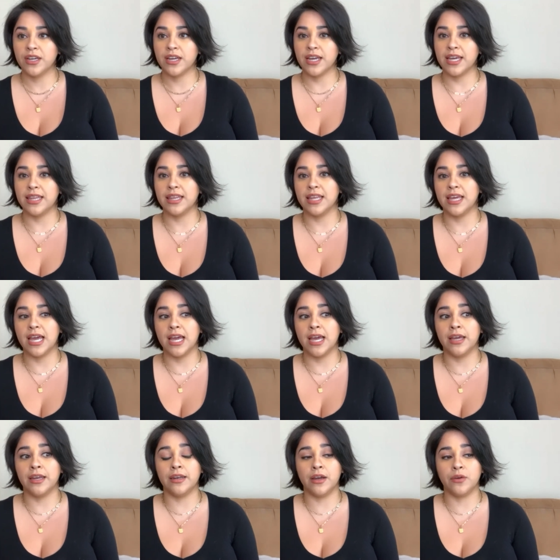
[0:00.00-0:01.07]
And
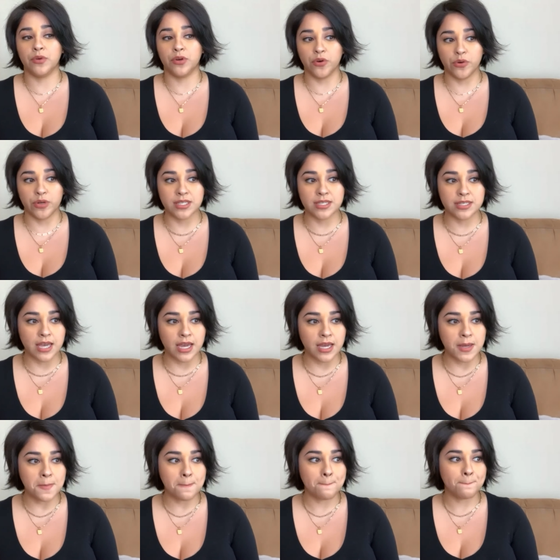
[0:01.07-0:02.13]
then I would go to
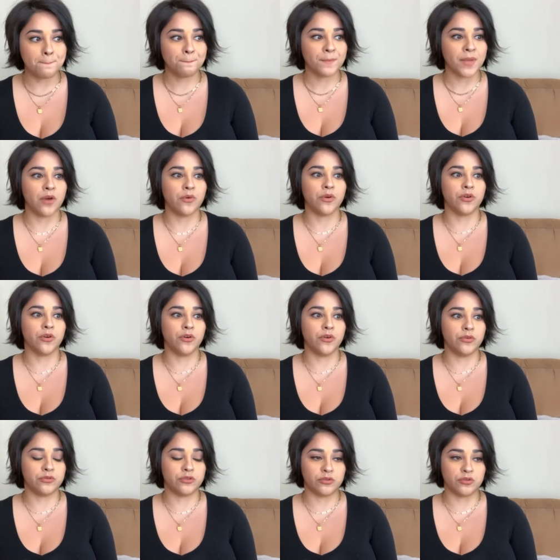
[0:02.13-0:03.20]
set. I would
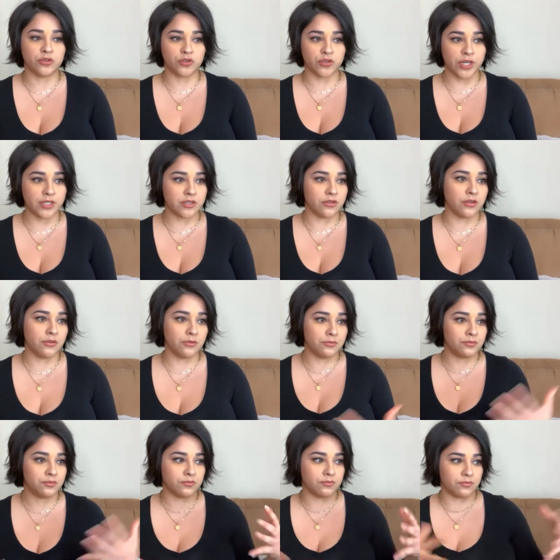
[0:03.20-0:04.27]
go straight to the,
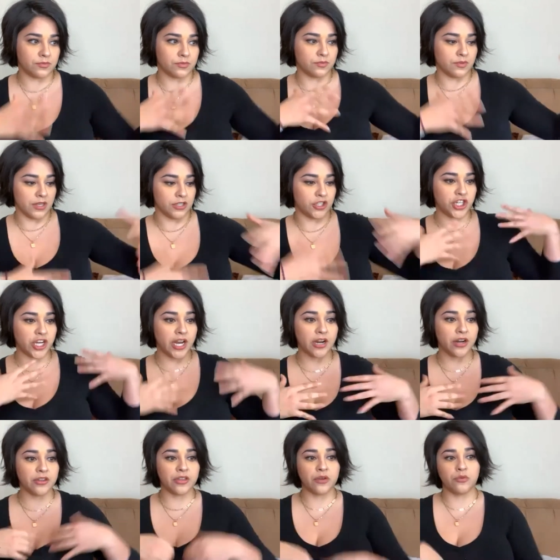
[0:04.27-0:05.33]
the
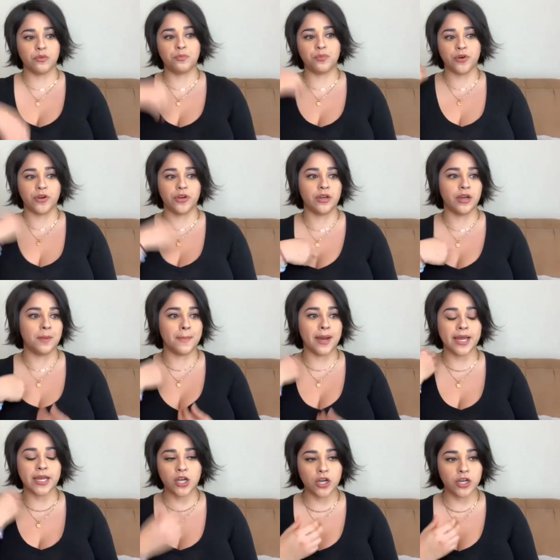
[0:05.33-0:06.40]
chair. They would put a
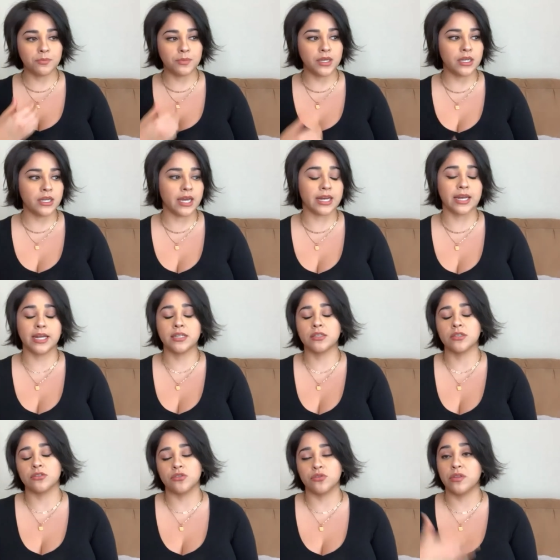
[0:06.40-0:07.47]
mic on me. I'd like
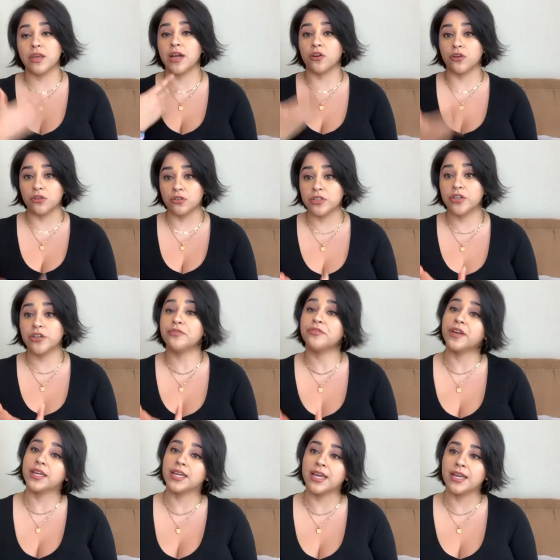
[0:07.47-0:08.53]
to do that earlier if
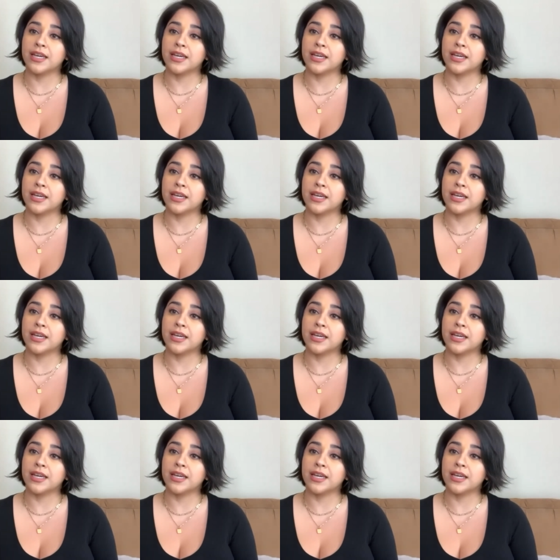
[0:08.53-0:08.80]
I can